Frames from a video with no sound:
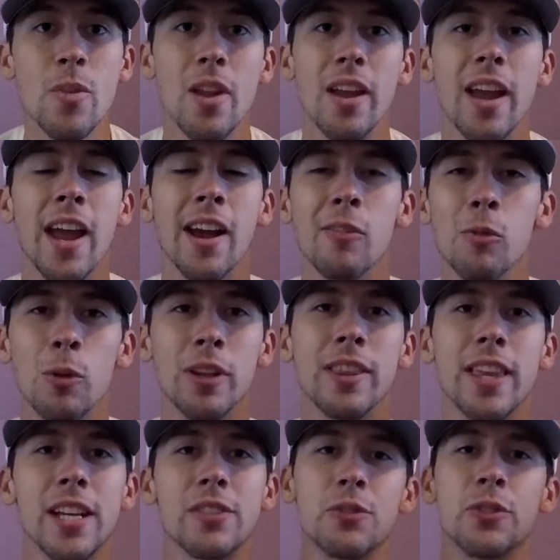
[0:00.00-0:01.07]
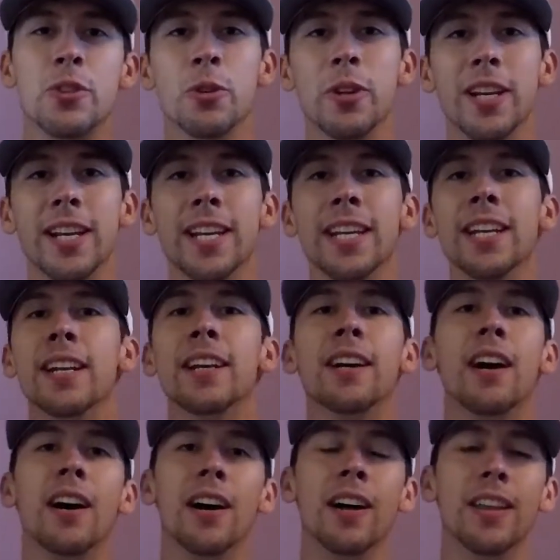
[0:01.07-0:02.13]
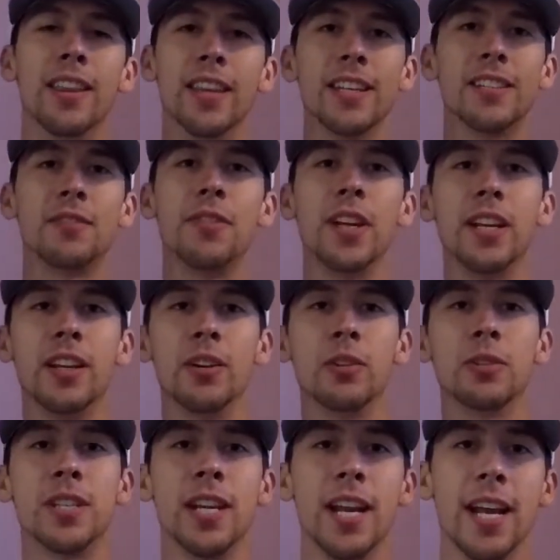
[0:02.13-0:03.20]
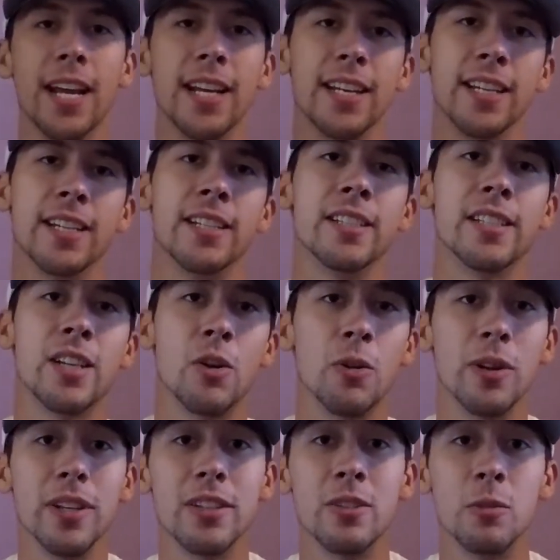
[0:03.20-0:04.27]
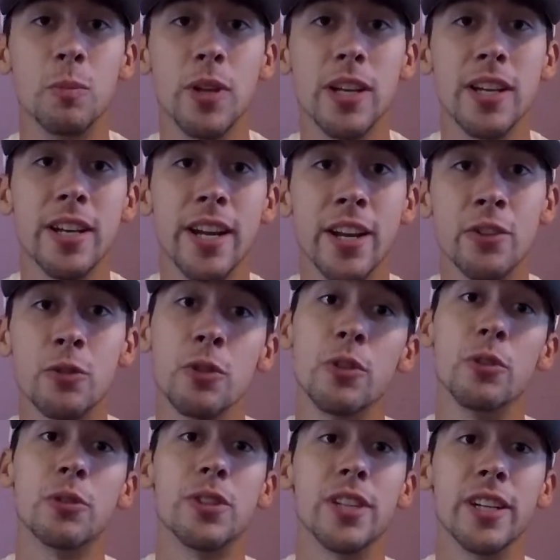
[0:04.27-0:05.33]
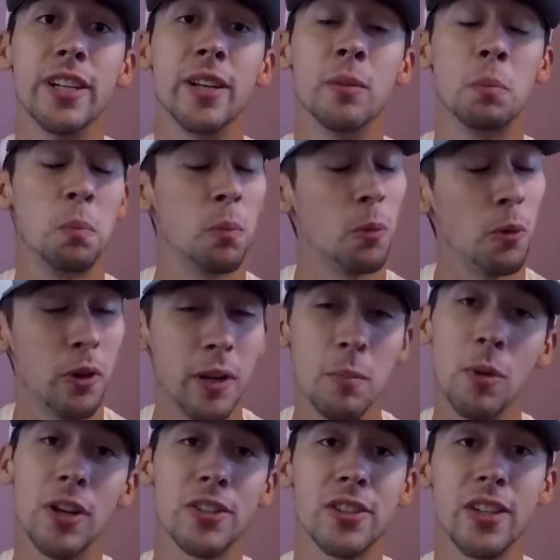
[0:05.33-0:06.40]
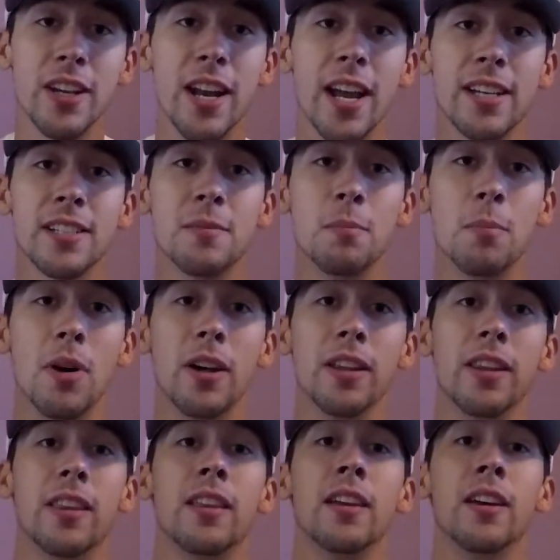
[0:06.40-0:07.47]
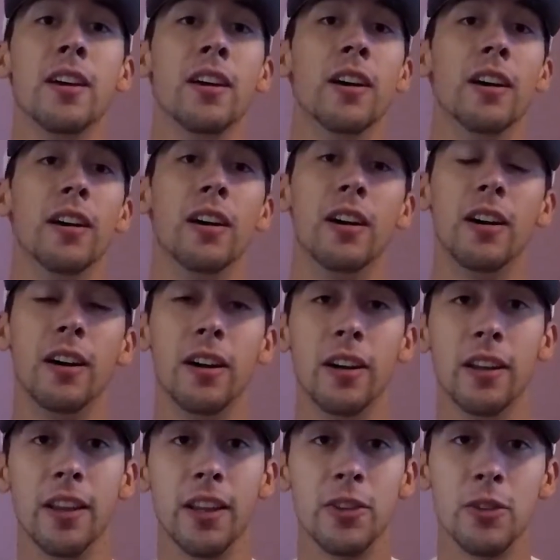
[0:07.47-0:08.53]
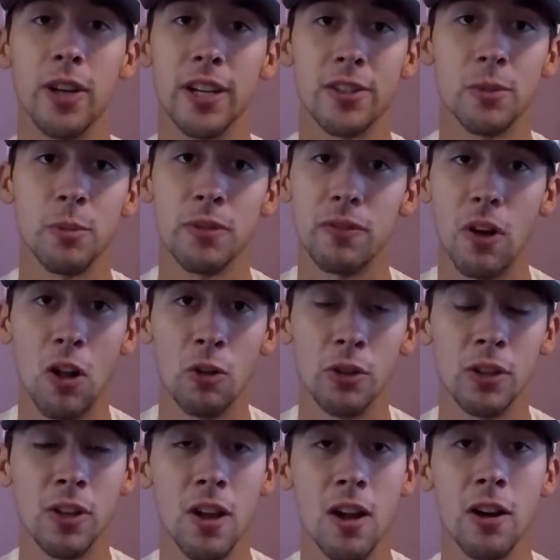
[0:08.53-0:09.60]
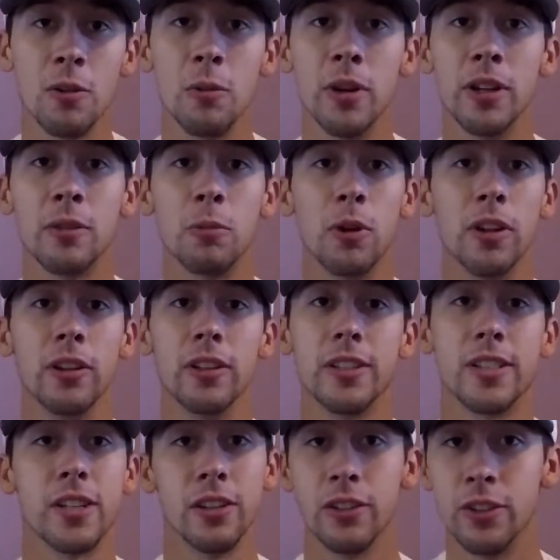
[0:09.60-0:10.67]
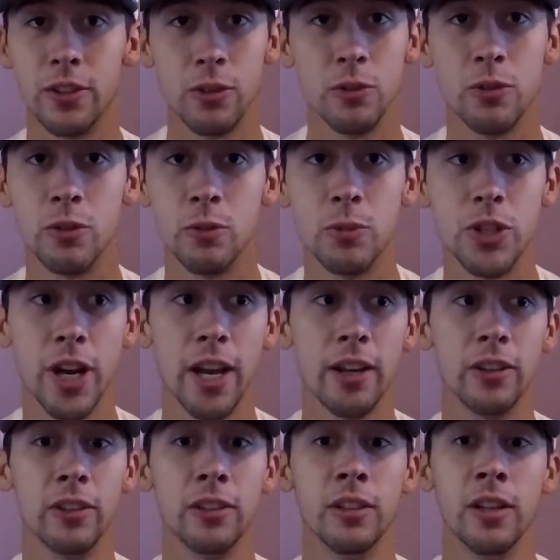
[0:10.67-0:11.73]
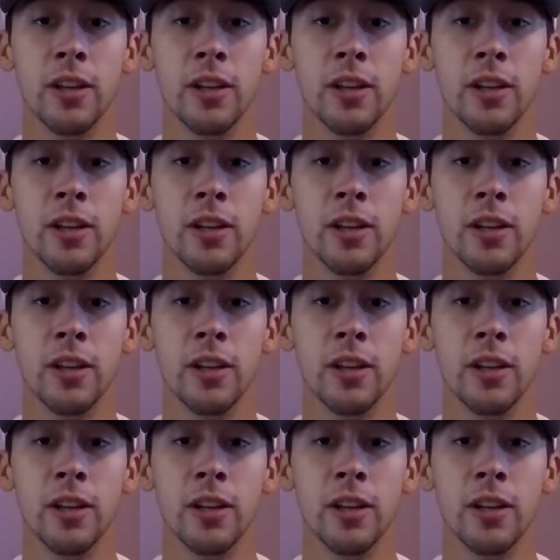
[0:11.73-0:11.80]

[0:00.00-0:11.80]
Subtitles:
Hey everyone, thanks for tuning in. This video today is going to be introducing pretty much the next month that you guys will be following along with, whether it's here on the YouTube channel,